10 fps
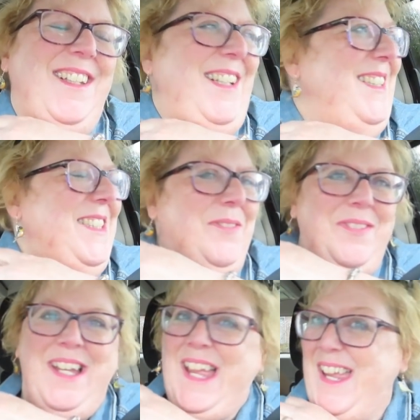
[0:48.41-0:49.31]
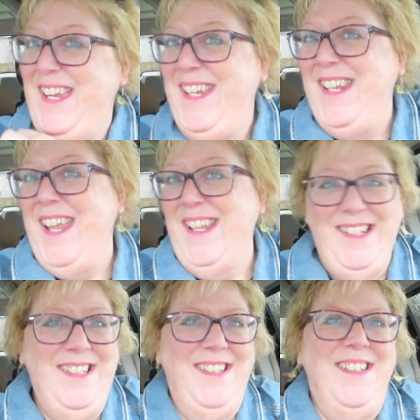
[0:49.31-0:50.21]
It's
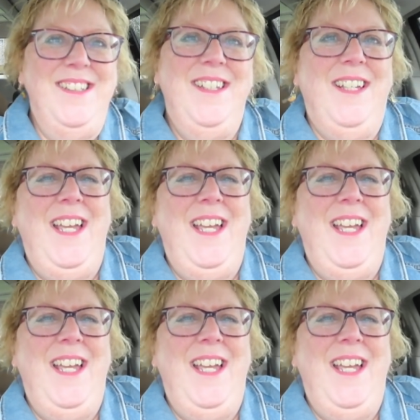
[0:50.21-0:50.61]
raining,